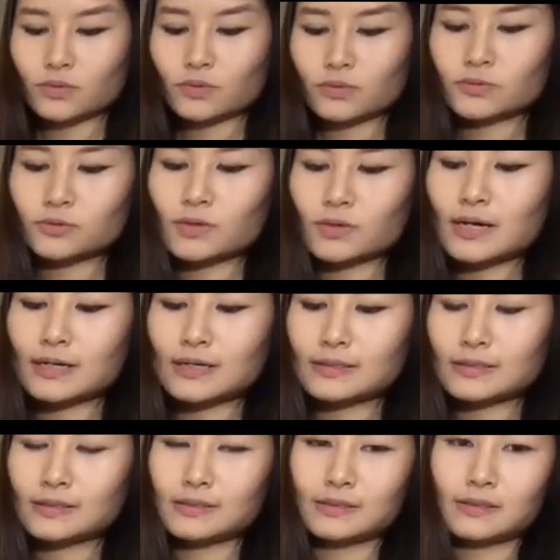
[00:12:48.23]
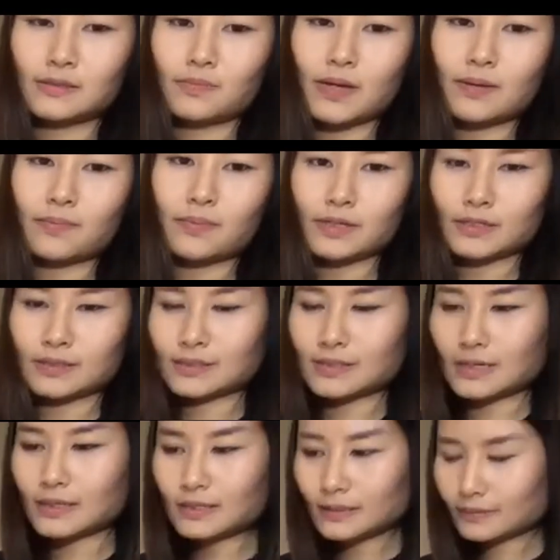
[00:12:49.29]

also add the pepper inside.